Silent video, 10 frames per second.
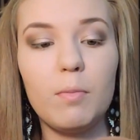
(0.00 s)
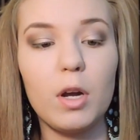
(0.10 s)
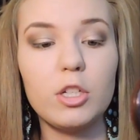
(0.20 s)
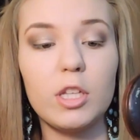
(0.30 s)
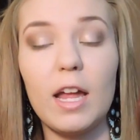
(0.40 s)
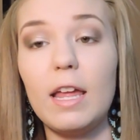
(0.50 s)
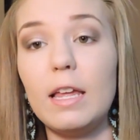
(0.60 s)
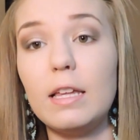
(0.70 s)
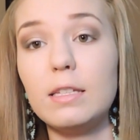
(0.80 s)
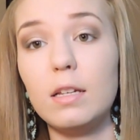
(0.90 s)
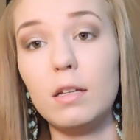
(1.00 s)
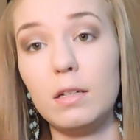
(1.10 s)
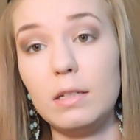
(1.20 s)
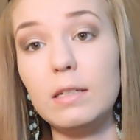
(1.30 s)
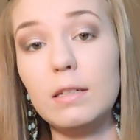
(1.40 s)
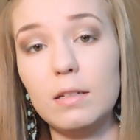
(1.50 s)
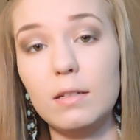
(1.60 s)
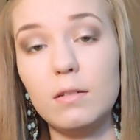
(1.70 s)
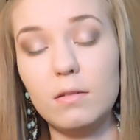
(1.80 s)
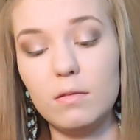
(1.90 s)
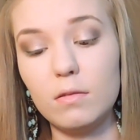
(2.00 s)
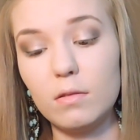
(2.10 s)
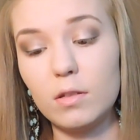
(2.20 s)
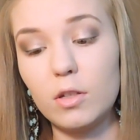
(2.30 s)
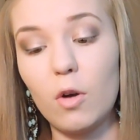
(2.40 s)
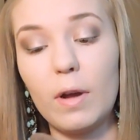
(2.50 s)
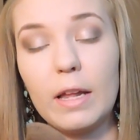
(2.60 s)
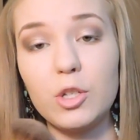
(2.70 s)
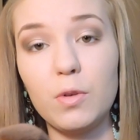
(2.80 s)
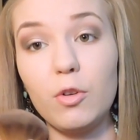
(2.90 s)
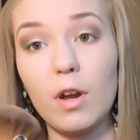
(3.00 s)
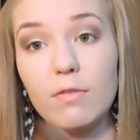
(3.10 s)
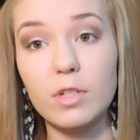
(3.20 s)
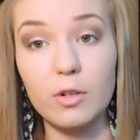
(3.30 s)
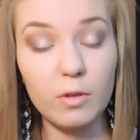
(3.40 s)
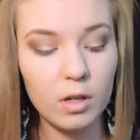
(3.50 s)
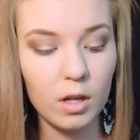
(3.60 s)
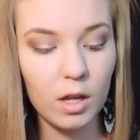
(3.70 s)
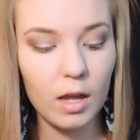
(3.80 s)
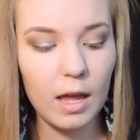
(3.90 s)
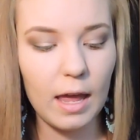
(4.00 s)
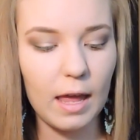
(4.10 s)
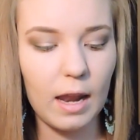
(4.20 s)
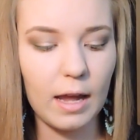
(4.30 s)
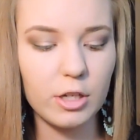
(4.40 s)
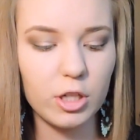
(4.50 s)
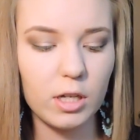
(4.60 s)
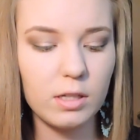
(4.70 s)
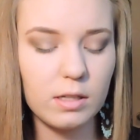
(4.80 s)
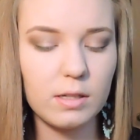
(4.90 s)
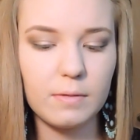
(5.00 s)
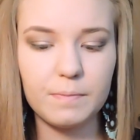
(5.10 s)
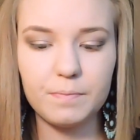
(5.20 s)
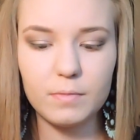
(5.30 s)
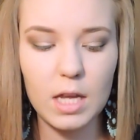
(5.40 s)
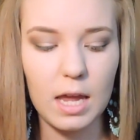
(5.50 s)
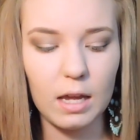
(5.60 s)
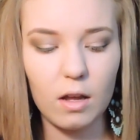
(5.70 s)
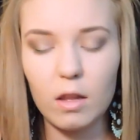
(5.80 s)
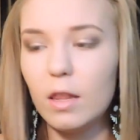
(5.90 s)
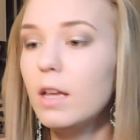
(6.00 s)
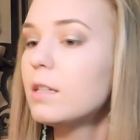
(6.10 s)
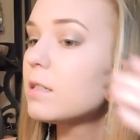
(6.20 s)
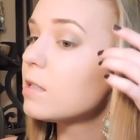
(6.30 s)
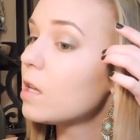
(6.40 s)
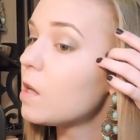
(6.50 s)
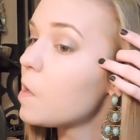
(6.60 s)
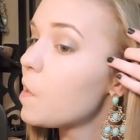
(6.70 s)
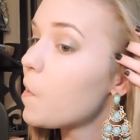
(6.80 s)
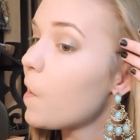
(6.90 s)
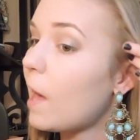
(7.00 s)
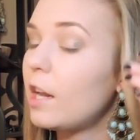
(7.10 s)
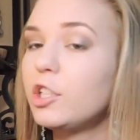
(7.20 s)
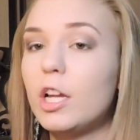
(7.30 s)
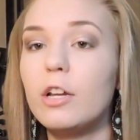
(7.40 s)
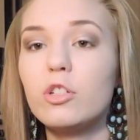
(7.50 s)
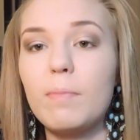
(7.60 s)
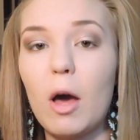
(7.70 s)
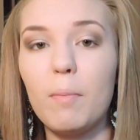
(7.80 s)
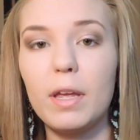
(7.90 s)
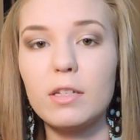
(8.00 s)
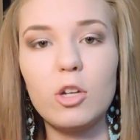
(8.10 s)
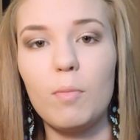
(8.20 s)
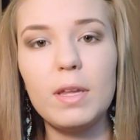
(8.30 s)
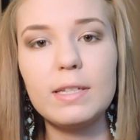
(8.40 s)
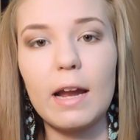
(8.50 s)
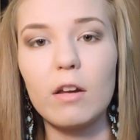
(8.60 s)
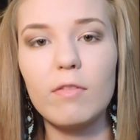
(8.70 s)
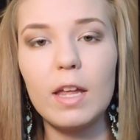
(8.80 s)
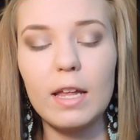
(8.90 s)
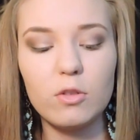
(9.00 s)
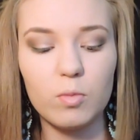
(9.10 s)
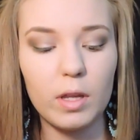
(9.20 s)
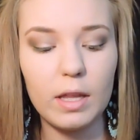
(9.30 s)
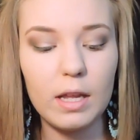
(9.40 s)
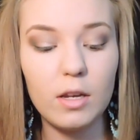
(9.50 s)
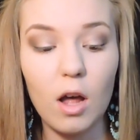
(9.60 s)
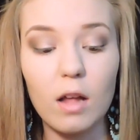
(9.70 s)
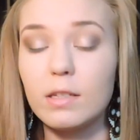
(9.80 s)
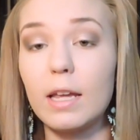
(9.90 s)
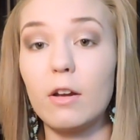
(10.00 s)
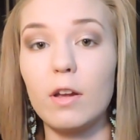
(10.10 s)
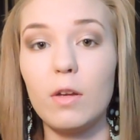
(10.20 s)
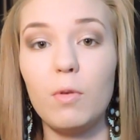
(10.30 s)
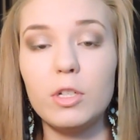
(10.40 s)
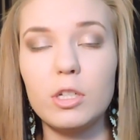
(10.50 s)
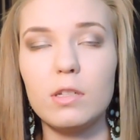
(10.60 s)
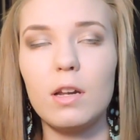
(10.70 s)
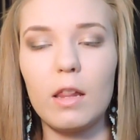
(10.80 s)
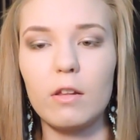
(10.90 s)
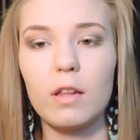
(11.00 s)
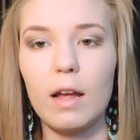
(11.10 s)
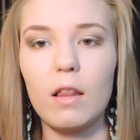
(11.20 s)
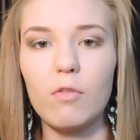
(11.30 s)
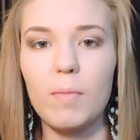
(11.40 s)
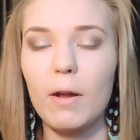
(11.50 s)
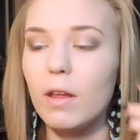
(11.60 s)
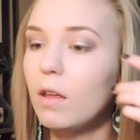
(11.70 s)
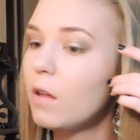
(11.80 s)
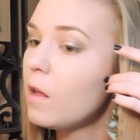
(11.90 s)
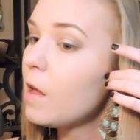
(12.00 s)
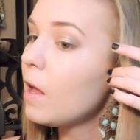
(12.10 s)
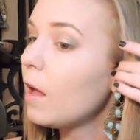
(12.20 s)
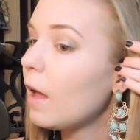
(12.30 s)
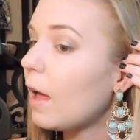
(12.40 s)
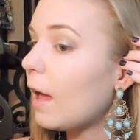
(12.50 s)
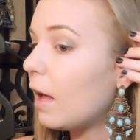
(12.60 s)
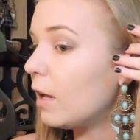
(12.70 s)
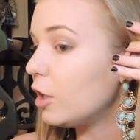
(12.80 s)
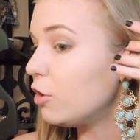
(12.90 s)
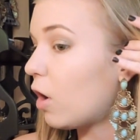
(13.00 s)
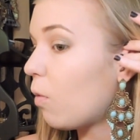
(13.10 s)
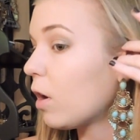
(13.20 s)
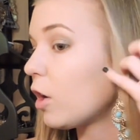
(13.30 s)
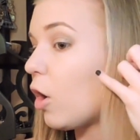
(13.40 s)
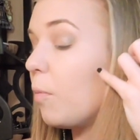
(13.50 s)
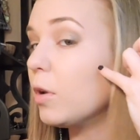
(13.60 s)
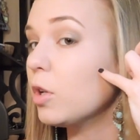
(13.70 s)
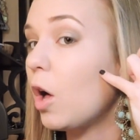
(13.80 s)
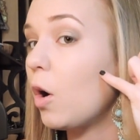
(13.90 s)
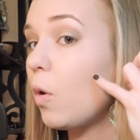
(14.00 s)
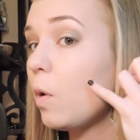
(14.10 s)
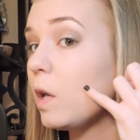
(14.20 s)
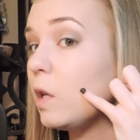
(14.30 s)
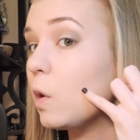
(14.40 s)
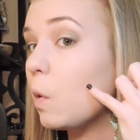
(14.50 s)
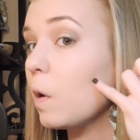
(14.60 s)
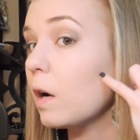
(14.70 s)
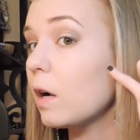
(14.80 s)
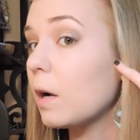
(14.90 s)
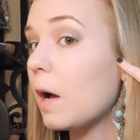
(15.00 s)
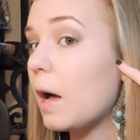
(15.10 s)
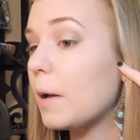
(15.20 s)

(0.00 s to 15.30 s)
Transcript: brush that is going into a grave soon, and I just take this in a generous amount because don't be scared of it. It's really not scary, which is another thing I love about it. And you don't want to go below your